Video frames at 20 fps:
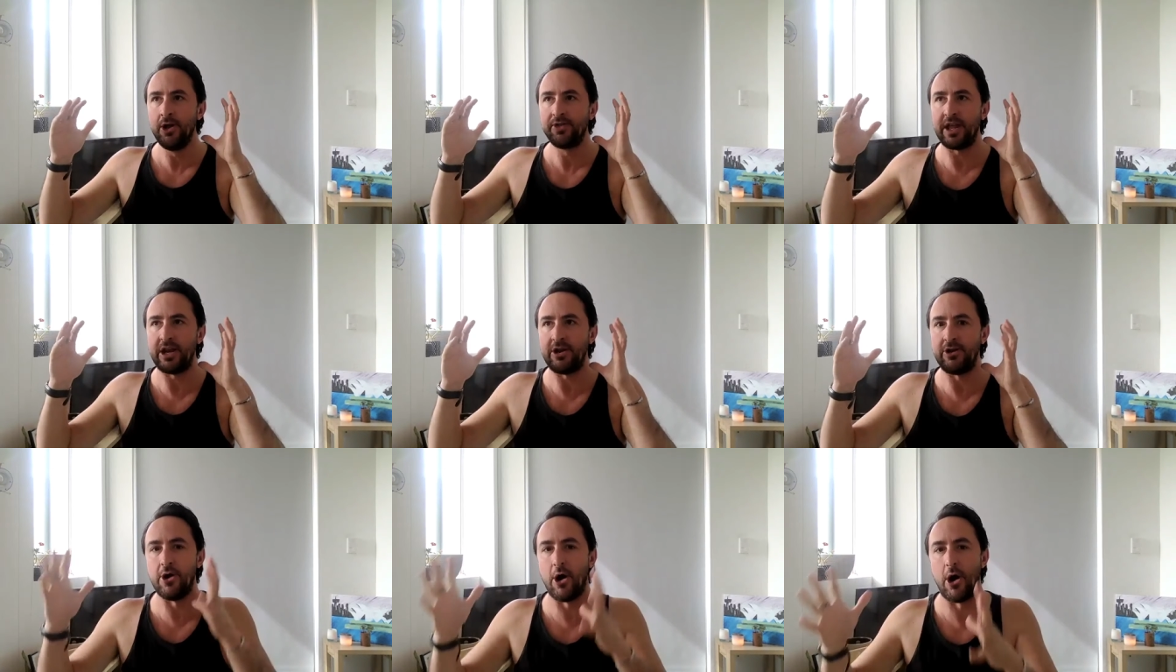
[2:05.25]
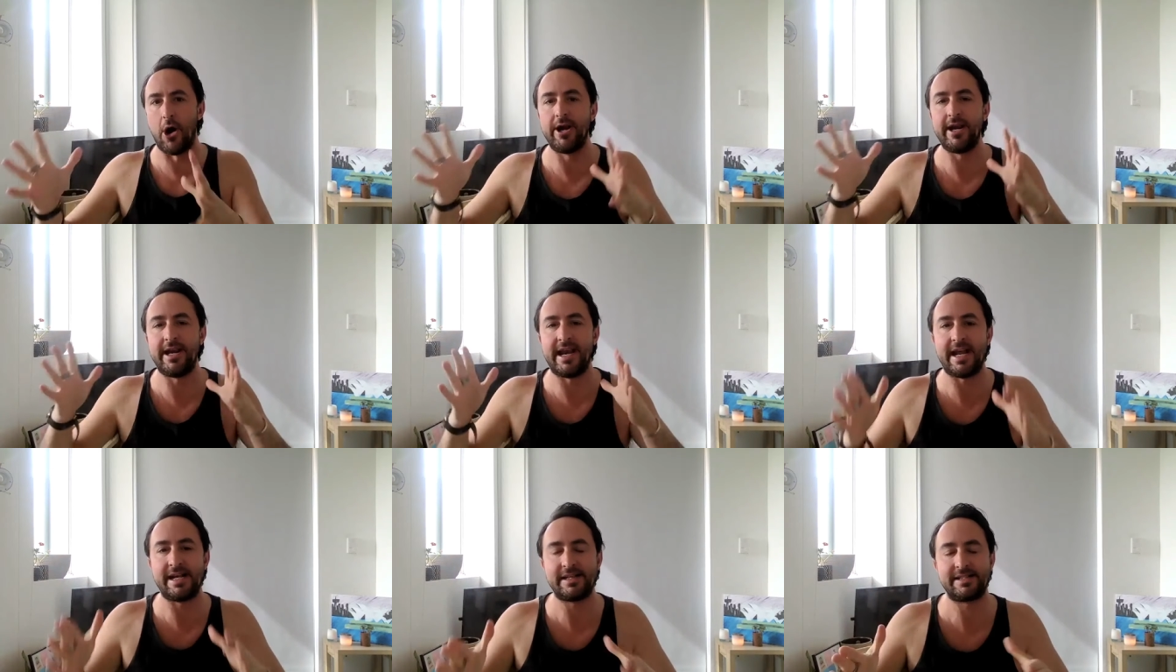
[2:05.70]
they're
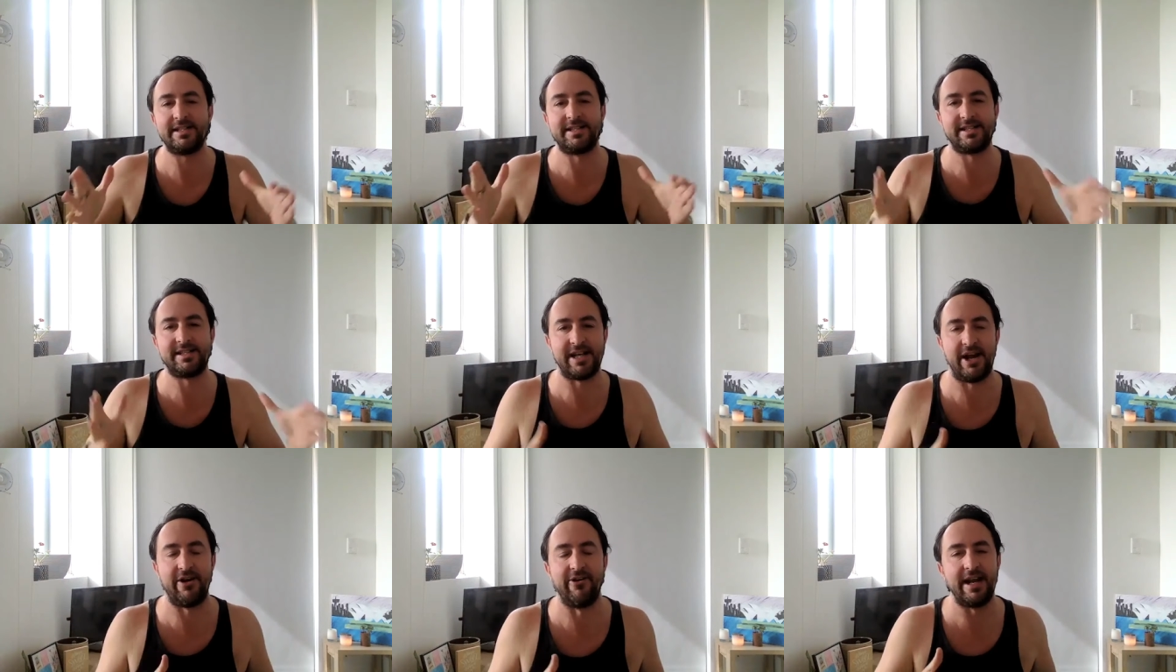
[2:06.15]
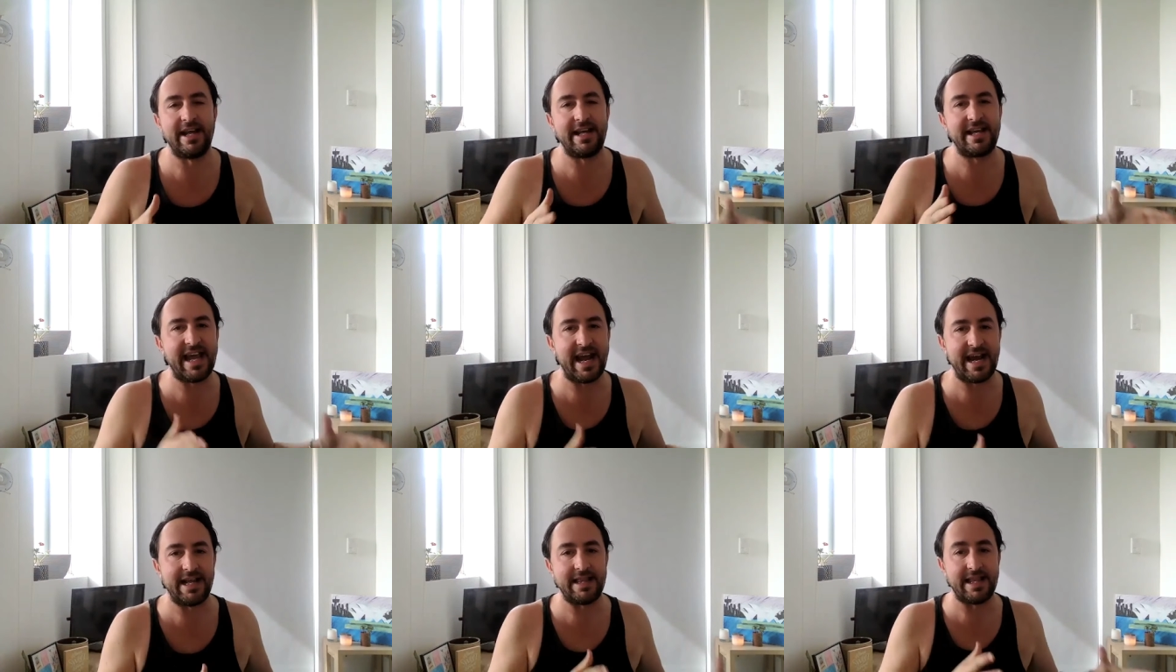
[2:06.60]
not necessarily
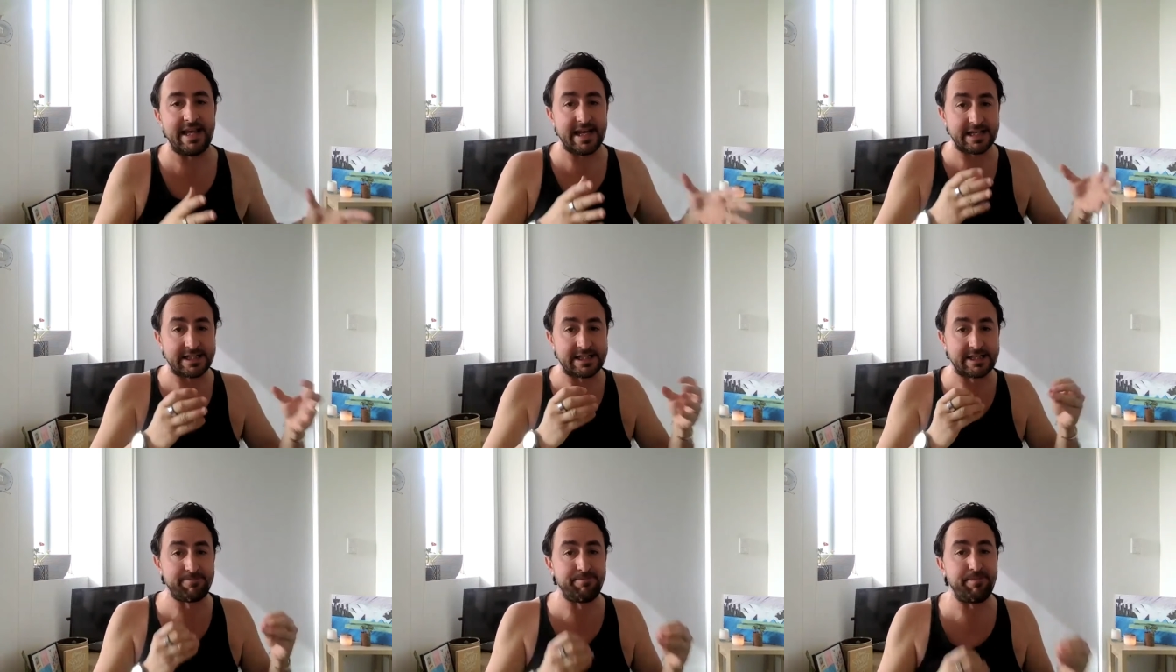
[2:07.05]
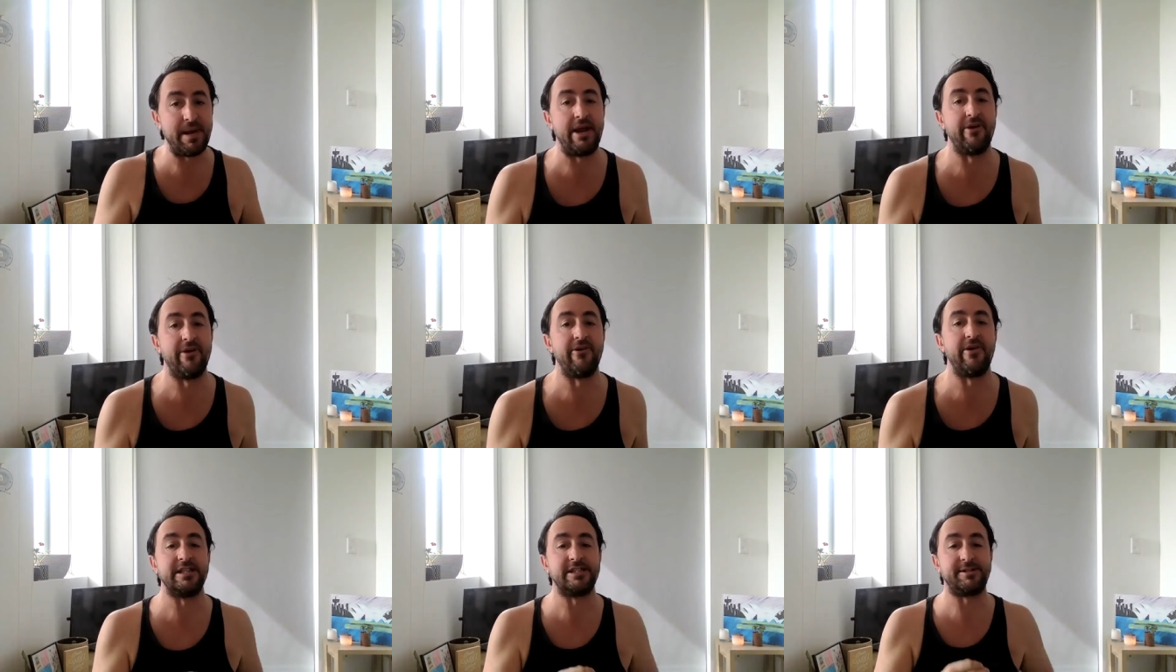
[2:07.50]
getting the
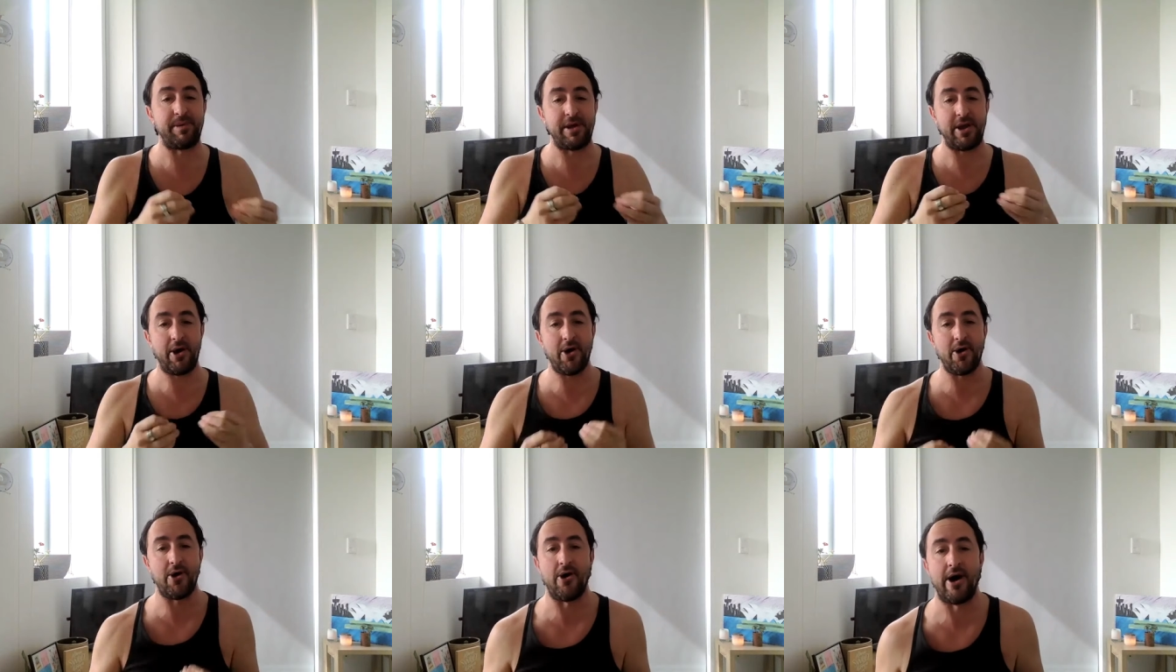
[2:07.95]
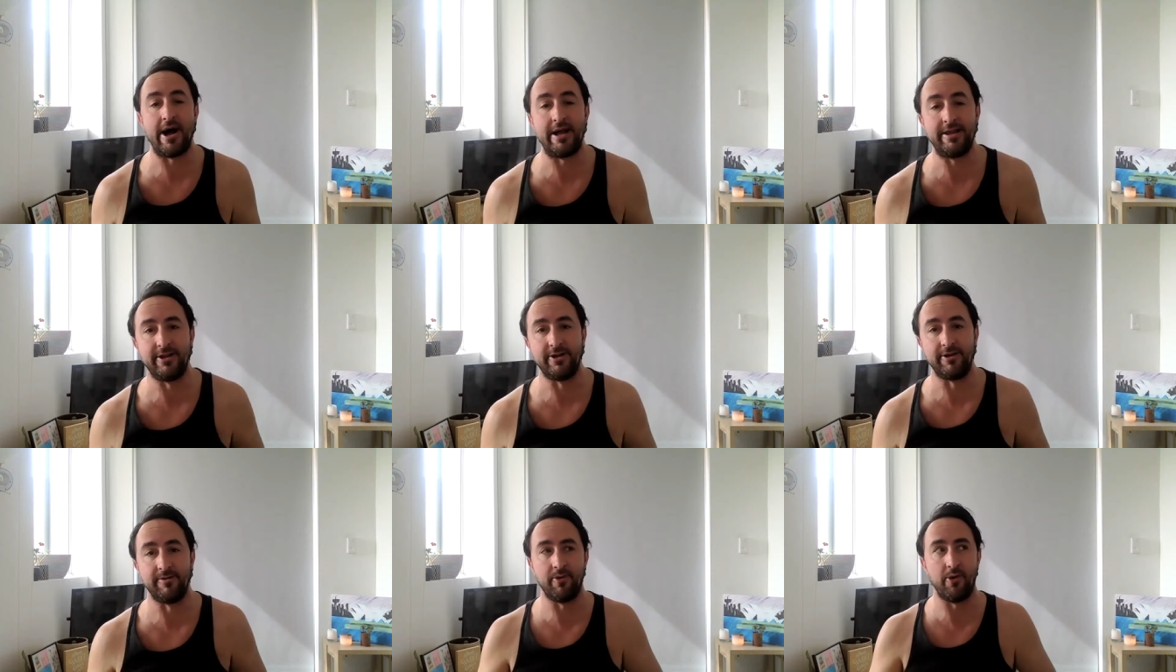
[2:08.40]
experience
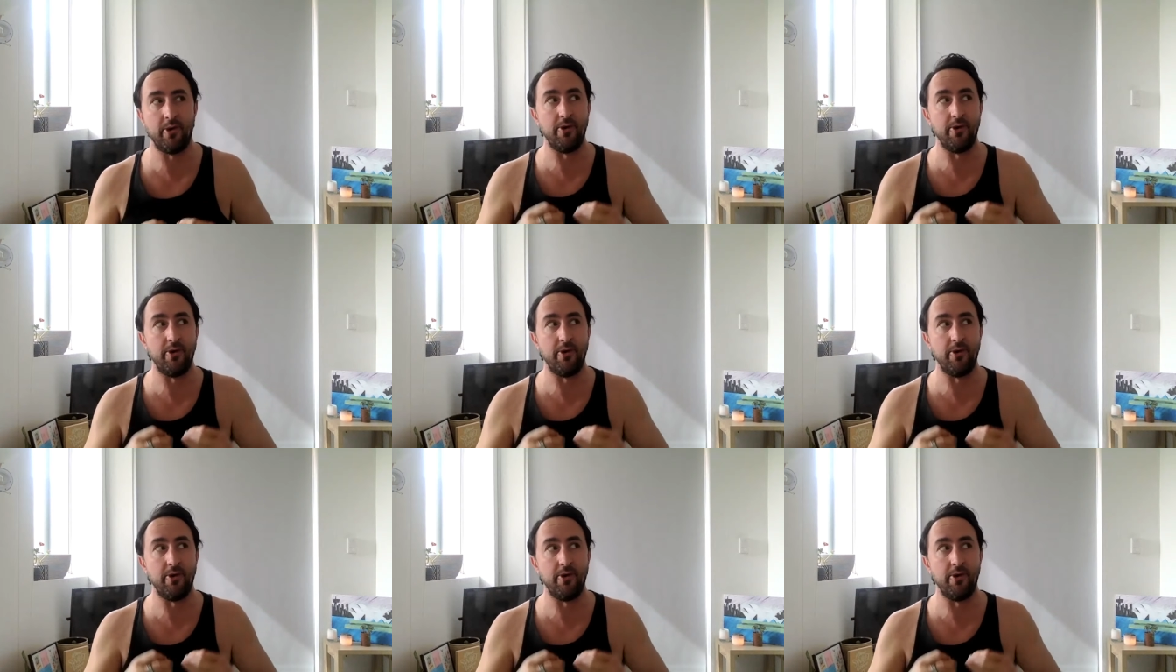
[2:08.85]
behind them